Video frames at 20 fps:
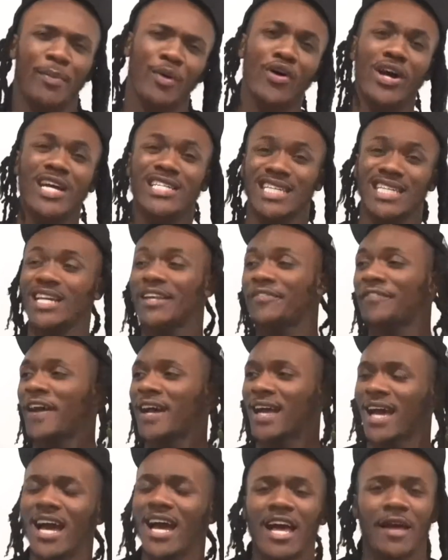Boy, shut the
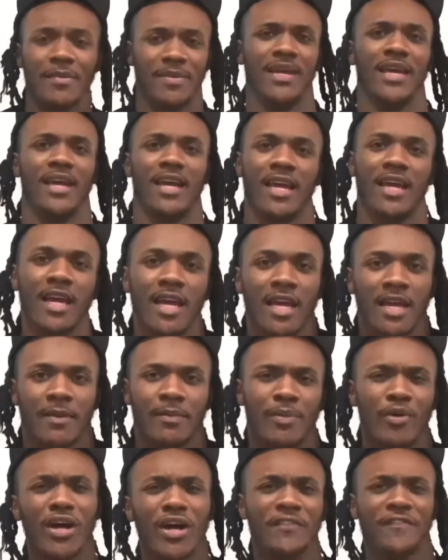fuck up, man.
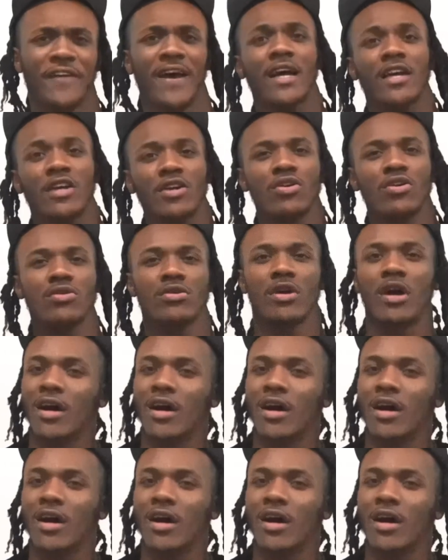Boy, fuck you.